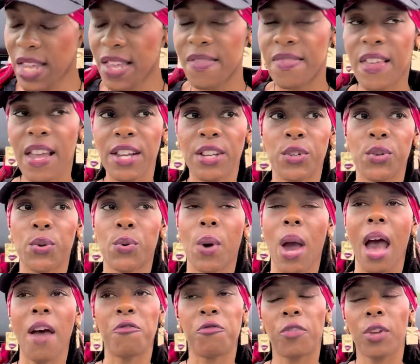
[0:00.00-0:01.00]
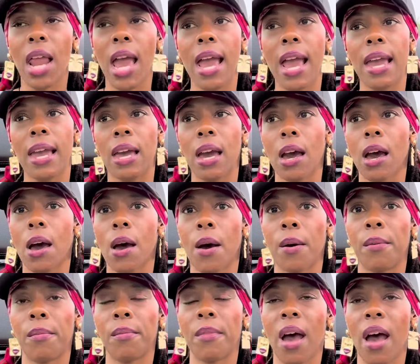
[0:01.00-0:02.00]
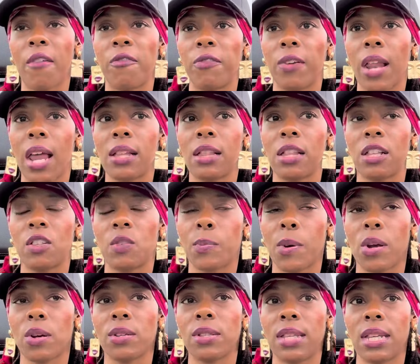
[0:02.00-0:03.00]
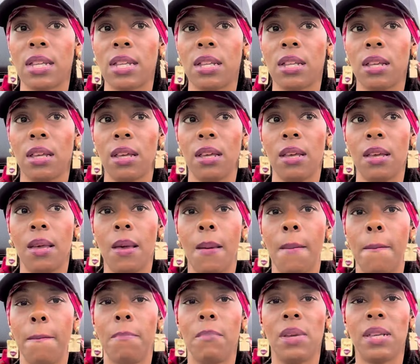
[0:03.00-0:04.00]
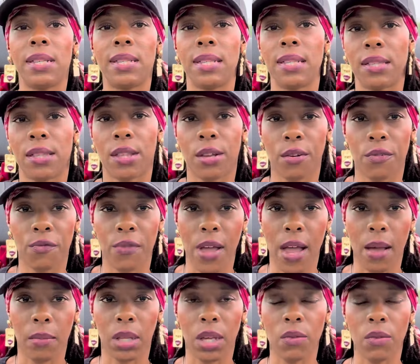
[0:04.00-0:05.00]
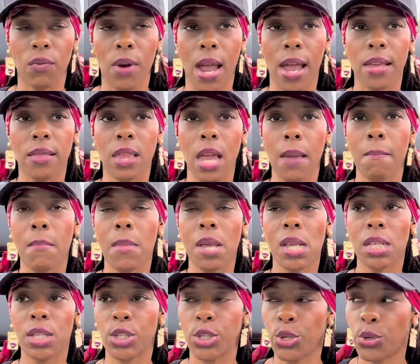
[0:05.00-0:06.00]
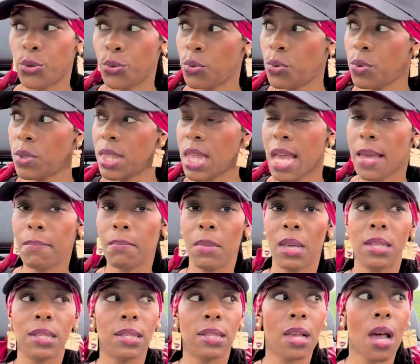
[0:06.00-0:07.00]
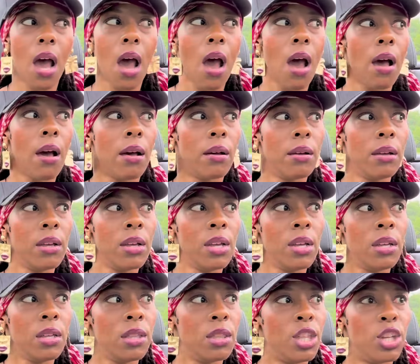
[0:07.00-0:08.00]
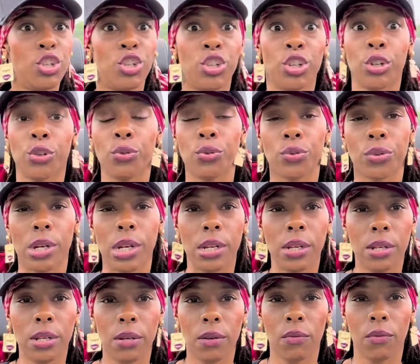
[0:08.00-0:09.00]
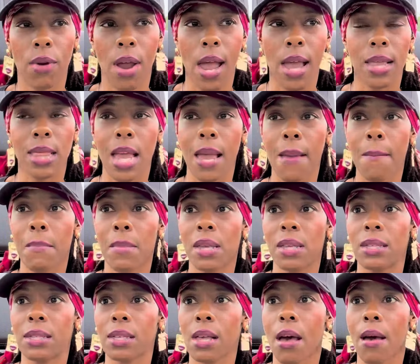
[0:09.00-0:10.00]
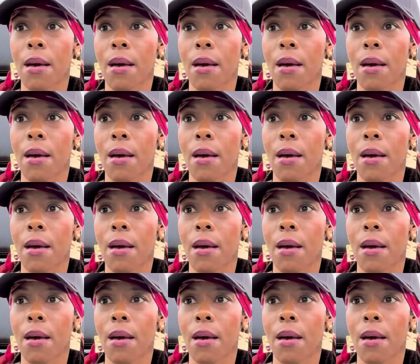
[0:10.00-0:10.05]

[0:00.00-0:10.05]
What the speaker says: They do. I feel like this person misses their family, right? They miss you. They miss the children, right? They miss